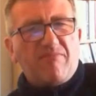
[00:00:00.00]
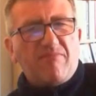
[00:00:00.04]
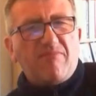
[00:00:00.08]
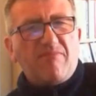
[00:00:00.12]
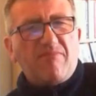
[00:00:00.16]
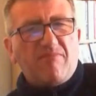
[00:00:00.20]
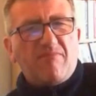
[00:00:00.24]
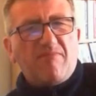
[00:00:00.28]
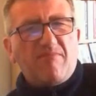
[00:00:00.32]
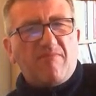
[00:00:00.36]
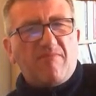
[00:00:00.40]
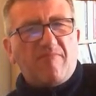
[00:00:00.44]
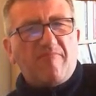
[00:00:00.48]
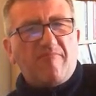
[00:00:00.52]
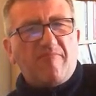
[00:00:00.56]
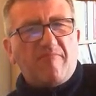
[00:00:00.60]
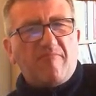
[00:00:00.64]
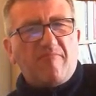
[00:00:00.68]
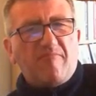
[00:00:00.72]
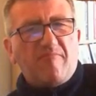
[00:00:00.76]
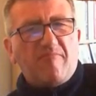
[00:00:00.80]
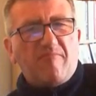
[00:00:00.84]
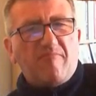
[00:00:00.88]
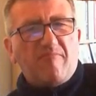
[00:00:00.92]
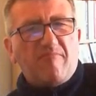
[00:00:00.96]

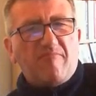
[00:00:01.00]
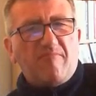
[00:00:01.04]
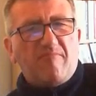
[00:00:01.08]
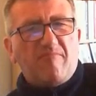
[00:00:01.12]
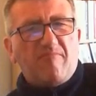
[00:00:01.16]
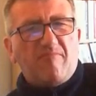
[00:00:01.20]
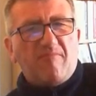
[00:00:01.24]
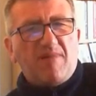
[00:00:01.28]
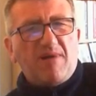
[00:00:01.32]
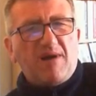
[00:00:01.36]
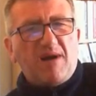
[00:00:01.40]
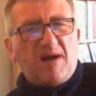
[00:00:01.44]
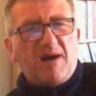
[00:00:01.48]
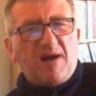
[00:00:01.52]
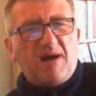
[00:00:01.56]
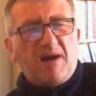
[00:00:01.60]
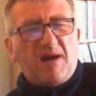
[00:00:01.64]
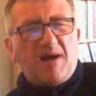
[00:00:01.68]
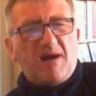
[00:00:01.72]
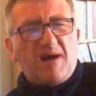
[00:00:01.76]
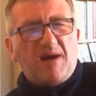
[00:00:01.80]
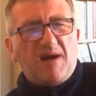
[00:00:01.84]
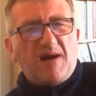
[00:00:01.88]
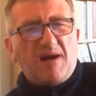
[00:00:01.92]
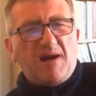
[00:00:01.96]

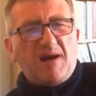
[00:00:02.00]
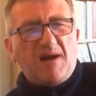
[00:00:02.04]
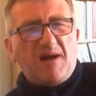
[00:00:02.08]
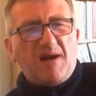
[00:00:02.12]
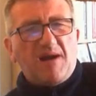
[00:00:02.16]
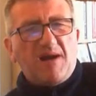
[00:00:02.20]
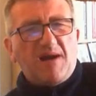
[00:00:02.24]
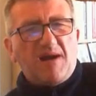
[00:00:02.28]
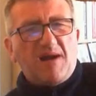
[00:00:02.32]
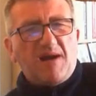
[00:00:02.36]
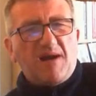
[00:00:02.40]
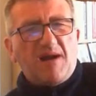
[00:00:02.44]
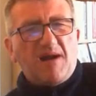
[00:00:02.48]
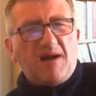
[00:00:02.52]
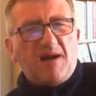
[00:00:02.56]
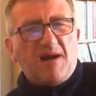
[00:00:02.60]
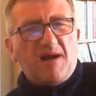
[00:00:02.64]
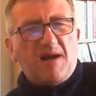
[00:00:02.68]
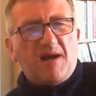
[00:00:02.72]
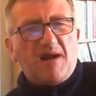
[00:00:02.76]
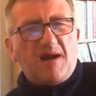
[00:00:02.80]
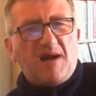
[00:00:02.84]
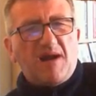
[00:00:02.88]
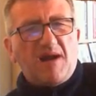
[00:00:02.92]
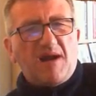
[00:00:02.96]

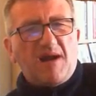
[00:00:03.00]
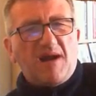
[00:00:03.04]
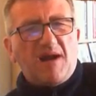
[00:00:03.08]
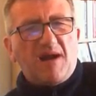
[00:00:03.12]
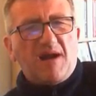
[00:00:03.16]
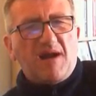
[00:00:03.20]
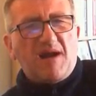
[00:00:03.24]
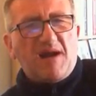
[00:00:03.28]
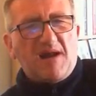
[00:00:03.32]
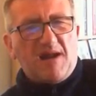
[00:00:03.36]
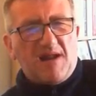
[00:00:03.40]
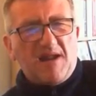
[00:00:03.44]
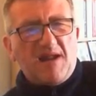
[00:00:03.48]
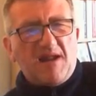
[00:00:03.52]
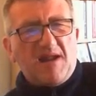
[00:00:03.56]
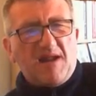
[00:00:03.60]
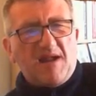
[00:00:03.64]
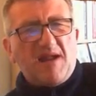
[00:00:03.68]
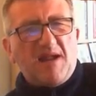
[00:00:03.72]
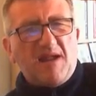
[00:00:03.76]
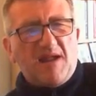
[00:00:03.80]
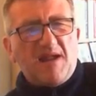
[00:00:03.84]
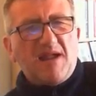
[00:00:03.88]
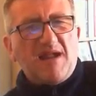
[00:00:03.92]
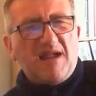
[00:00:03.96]

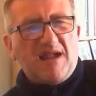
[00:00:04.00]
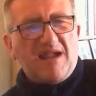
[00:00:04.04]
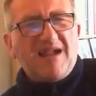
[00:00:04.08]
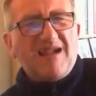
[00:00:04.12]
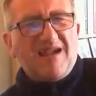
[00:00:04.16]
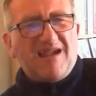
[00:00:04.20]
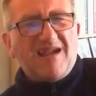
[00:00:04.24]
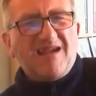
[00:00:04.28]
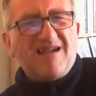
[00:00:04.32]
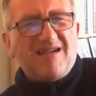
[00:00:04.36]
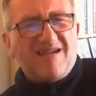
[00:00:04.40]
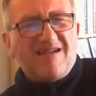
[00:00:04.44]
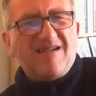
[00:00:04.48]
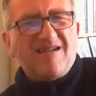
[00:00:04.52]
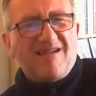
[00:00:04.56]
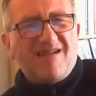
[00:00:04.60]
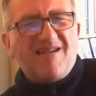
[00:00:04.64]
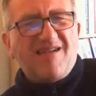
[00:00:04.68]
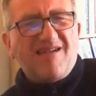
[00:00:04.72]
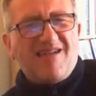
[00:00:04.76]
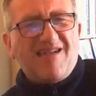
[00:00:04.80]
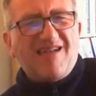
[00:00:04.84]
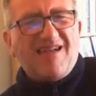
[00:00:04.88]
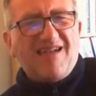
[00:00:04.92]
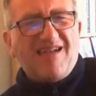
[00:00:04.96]

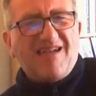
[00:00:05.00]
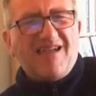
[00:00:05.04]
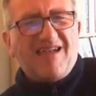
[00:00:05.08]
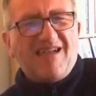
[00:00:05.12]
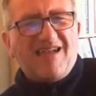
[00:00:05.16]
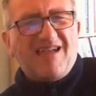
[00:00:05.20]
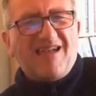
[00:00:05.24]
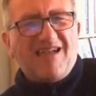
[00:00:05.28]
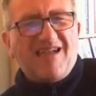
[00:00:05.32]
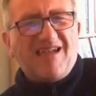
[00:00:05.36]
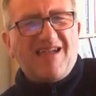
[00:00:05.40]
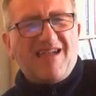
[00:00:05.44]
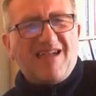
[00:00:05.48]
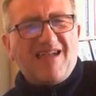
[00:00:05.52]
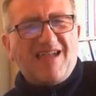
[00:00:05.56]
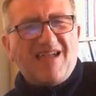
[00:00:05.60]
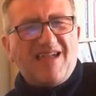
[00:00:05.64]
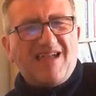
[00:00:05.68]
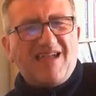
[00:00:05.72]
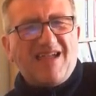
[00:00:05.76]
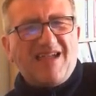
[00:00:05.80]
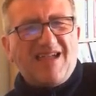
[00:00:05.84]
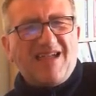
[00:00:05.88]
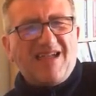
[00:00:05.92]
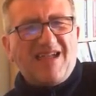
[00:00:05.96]

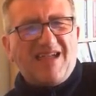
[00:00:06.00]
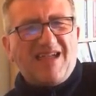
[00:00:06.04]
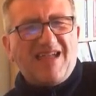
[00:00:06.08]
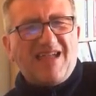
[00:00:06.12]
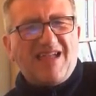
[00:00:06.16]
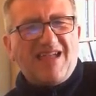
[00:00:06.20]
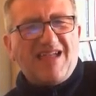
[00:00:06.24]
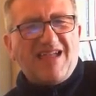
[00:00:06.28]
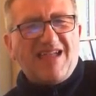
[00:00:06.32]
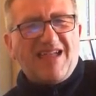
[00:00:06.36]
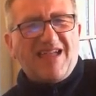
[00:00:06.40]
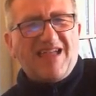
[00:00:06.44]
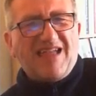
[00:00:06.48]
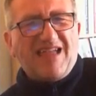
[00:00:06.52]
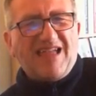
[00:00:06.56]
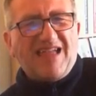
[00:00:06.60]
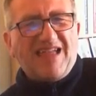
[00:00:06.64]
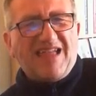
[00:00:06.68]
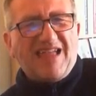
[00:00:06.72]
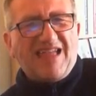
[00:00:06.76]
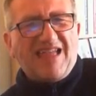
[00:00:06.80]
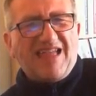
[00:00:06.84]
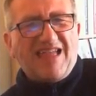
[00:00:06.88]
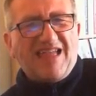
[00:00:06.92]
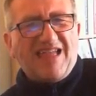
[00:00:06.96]

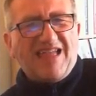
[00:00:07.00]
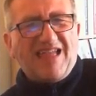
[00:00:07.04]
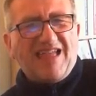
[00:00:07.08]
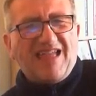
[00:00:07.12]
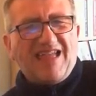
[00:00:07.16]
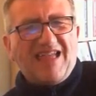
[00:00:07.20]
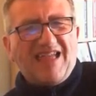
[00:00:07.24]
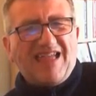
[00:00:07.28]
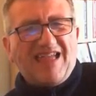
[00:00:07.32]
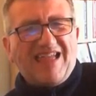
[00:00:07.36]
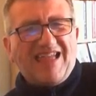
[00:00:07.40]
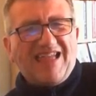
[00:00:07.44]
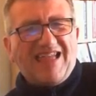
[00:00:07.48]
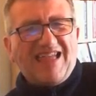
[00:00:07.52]
This person isn't speaking.